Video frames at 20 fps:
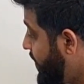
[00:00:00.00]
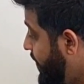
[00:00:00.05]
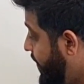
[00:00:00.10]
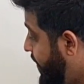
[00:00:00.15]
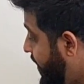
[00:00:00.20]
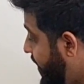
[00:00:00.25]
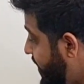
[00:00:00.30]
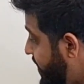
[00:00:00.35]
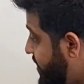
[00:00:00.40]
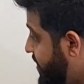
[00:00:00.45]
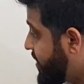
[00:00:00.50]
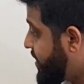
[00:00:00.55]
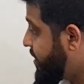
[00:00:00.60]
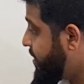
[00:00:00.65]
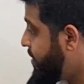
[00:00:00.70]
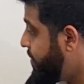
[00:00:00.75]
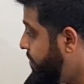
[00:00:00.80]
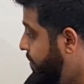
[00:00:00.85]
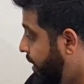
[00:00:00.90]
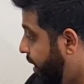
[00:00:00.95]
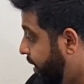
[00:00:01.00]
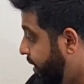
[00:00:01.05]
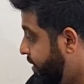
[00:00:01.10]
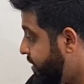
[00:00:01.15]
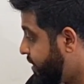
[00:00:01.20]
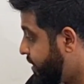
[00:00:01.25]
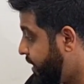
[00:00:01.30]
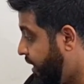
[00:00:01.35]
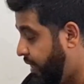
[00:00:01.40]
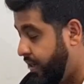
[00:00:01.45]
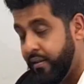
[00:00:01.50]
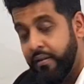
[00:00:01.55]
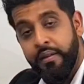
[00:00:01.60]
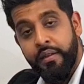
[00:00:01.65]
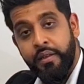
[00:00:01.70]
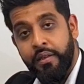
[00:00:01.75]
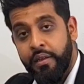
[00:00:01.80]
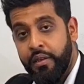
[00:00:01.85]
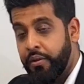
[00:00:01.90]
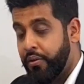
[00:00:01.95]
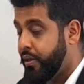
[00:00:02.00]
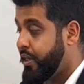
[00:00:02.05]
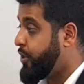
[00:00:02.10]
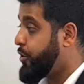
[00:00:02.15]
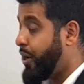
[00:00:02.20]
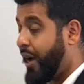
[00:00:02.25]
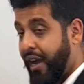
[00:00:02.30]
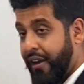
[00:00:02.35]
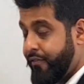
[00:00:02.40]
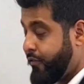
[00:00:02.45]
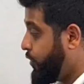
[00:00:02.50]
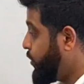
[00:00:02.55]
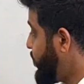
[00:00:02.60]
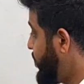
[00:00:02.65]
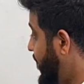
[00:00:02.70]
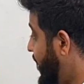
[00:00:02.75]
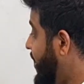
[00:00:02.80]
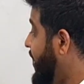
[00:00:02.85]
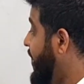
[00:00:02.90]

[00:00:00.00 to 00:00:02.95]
this minus that. Okay, you have to do that.